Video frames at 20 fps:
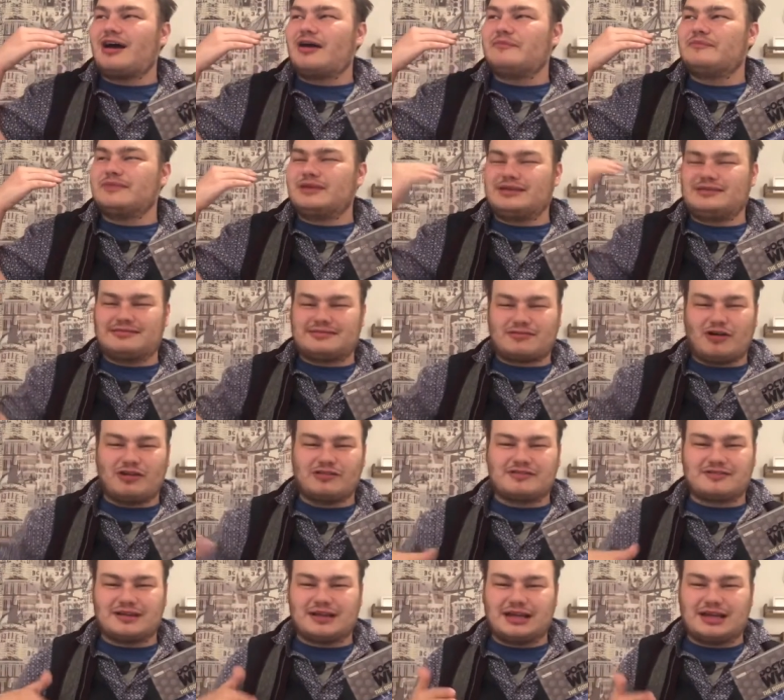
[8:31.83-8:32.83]
He's
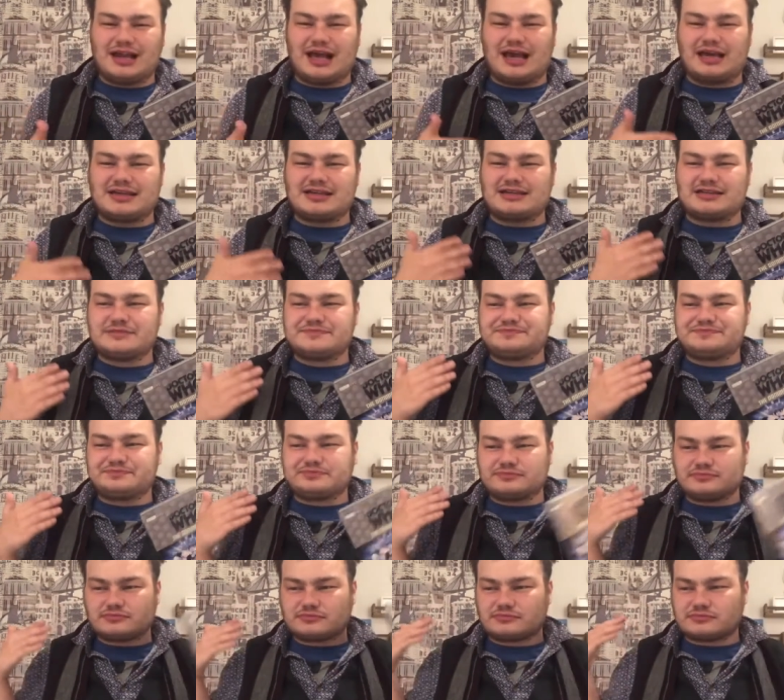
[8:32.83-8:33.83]
constantly like,
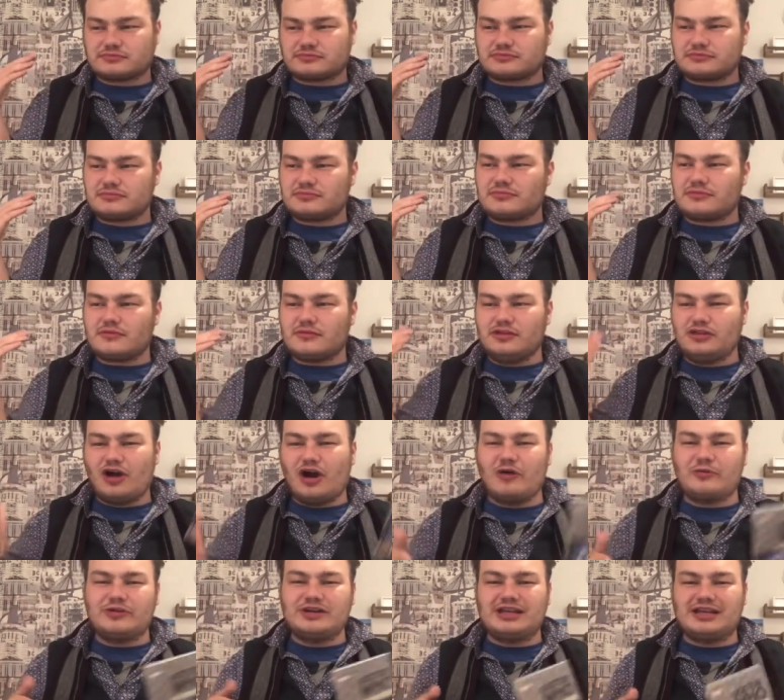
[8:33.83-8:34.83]

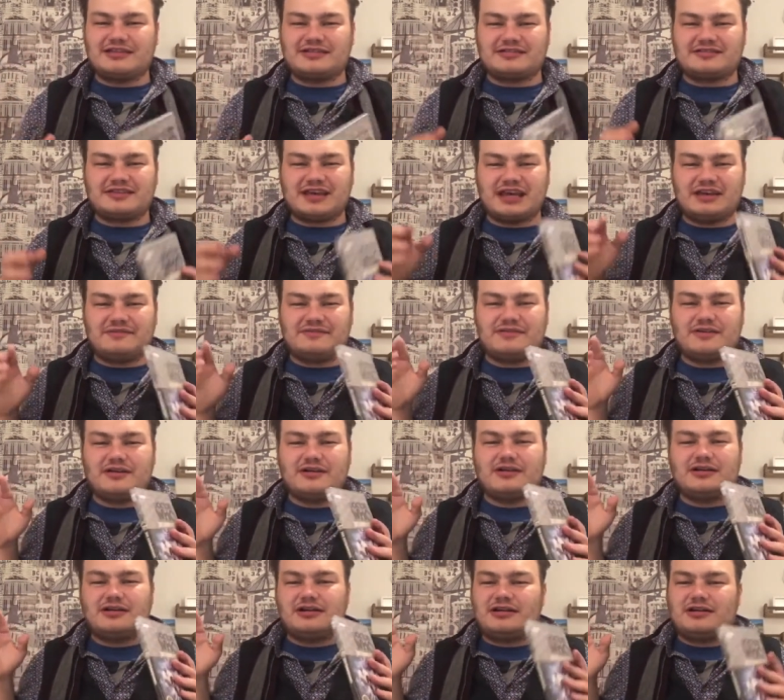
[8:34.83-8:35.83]
no, we need to save
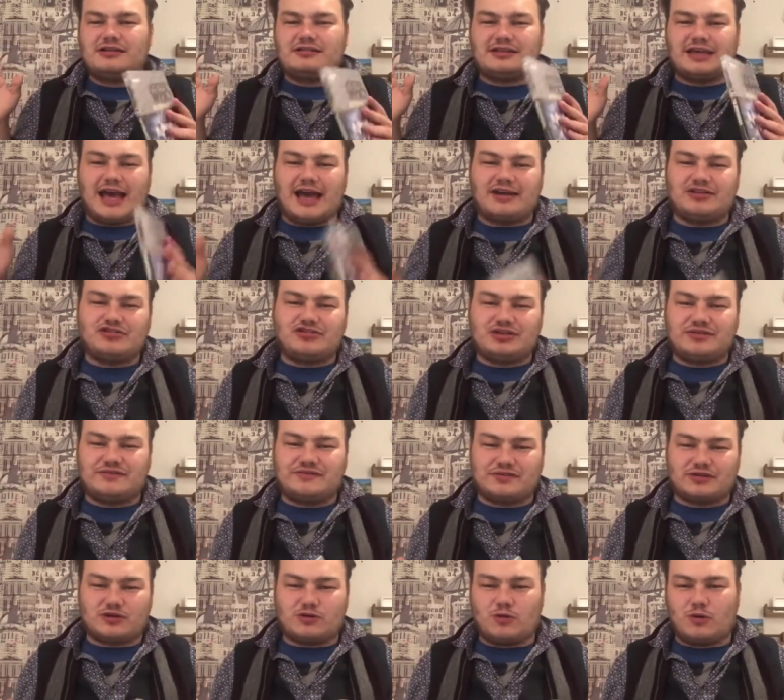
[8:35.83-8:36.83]
the energy for
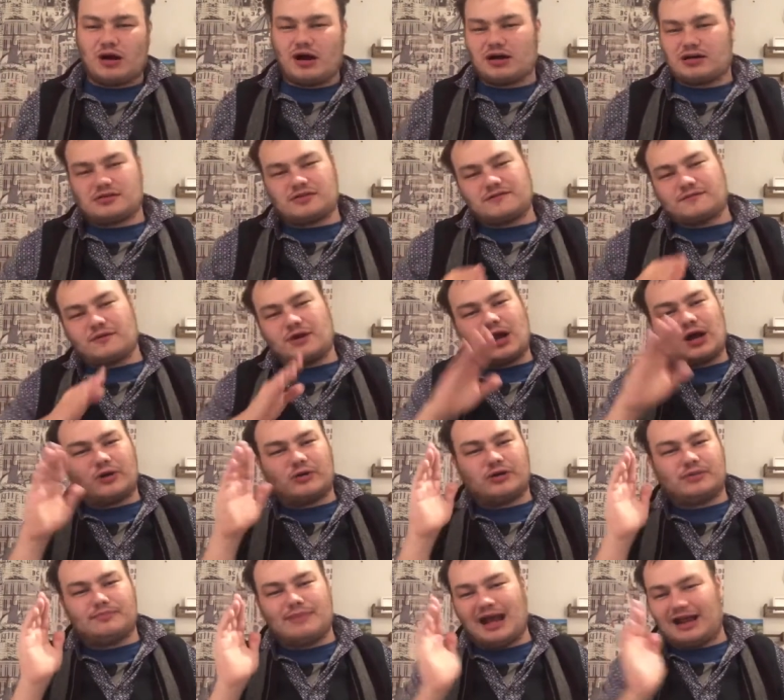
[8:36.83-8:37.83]
the Quarks for
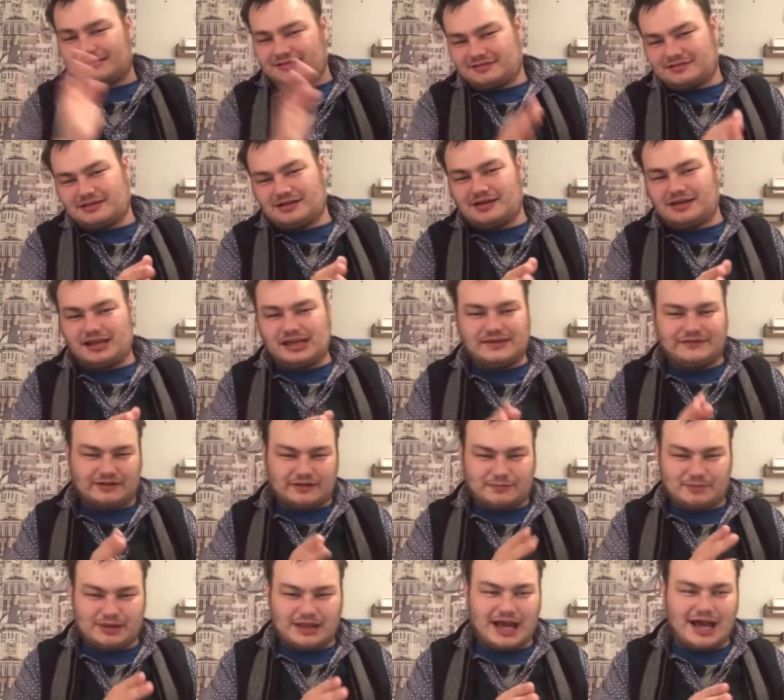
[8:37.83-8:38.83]
our master evil
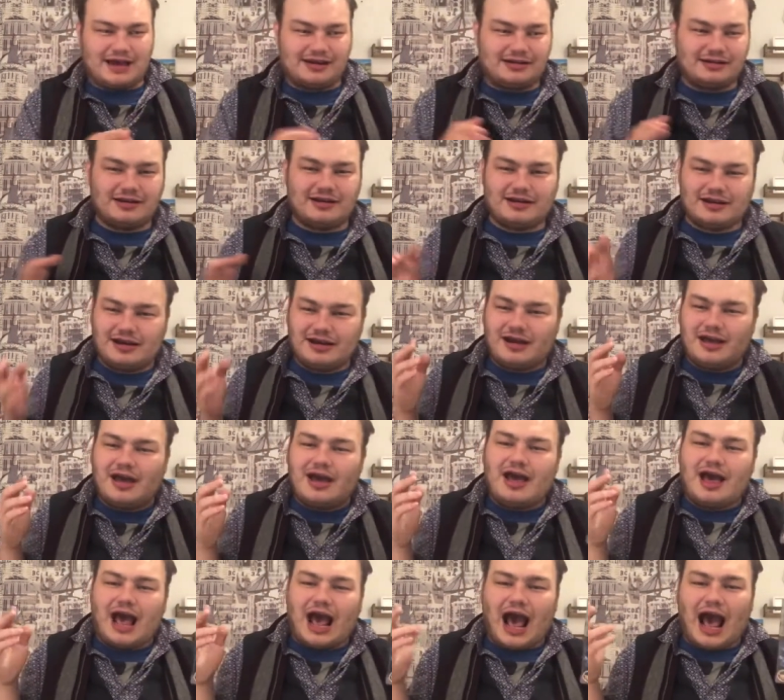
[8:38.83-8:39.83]
plan.
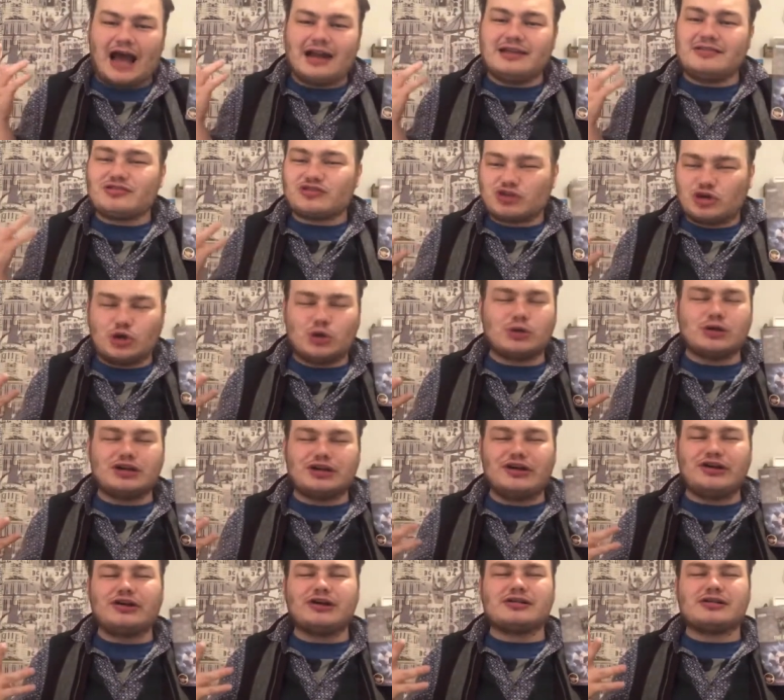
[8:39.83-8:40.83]
And it's cool and
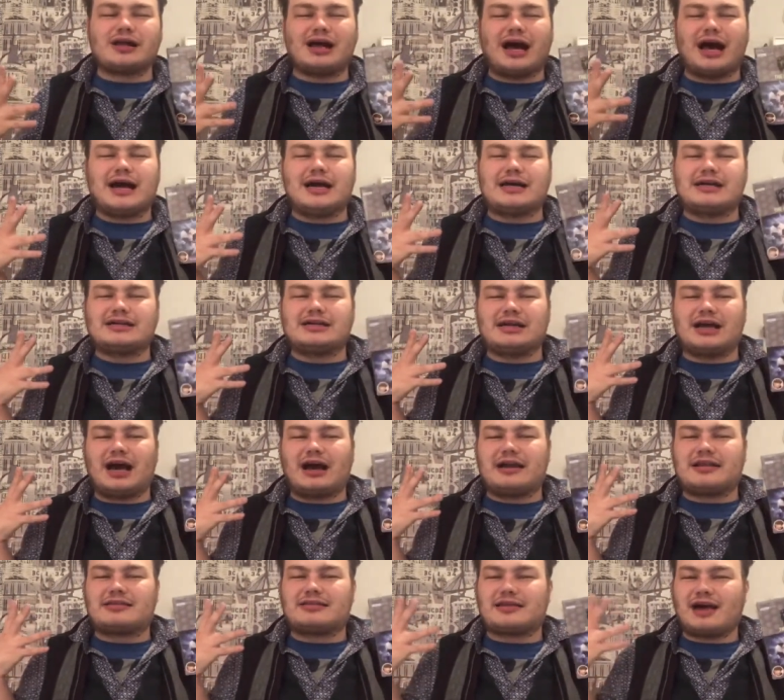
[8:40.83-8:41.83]
all, and
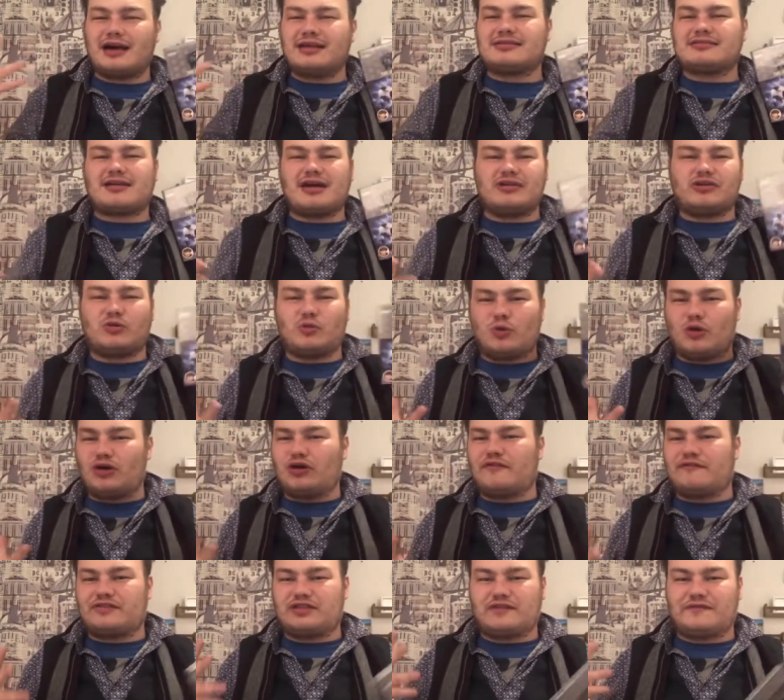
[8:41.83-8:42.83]
it does kind of
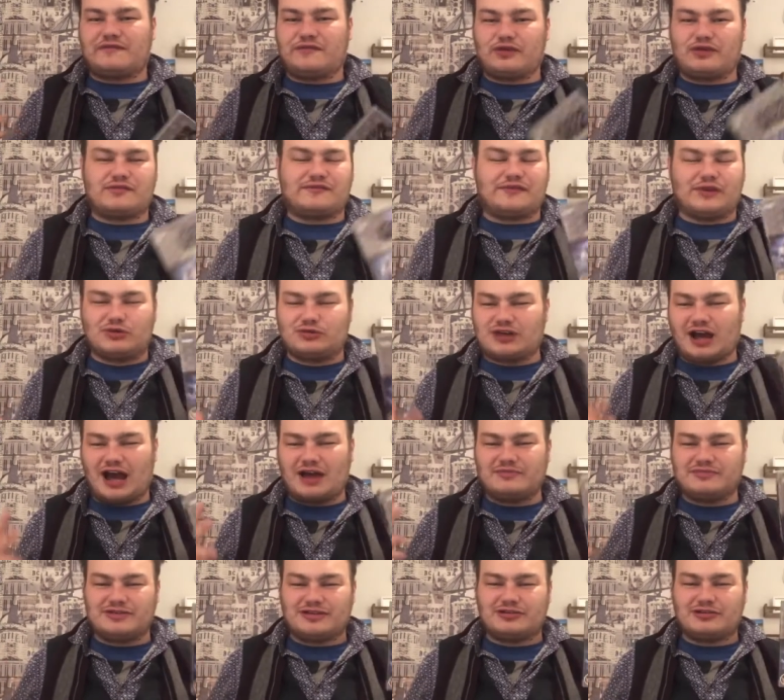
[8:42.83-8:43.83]
work for the first few
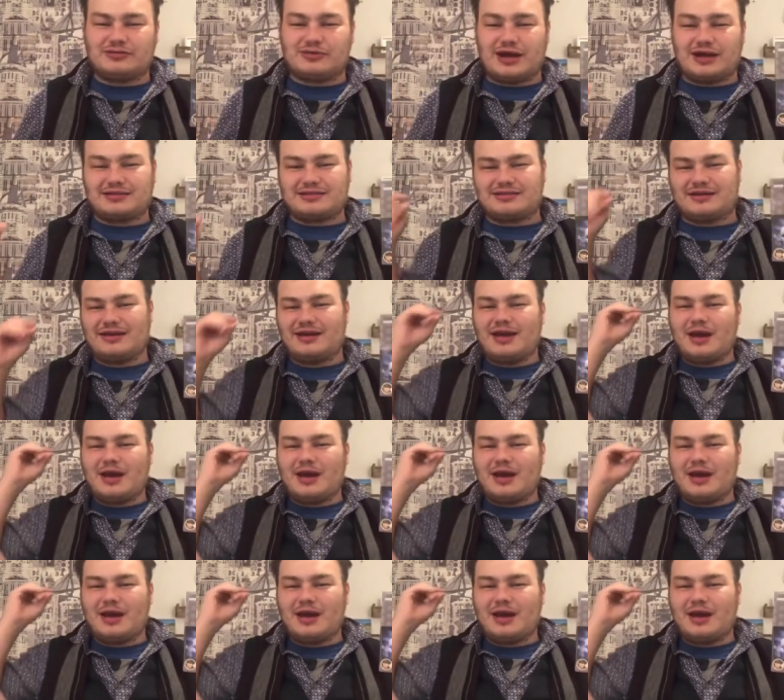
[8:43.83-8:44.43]
times they do it.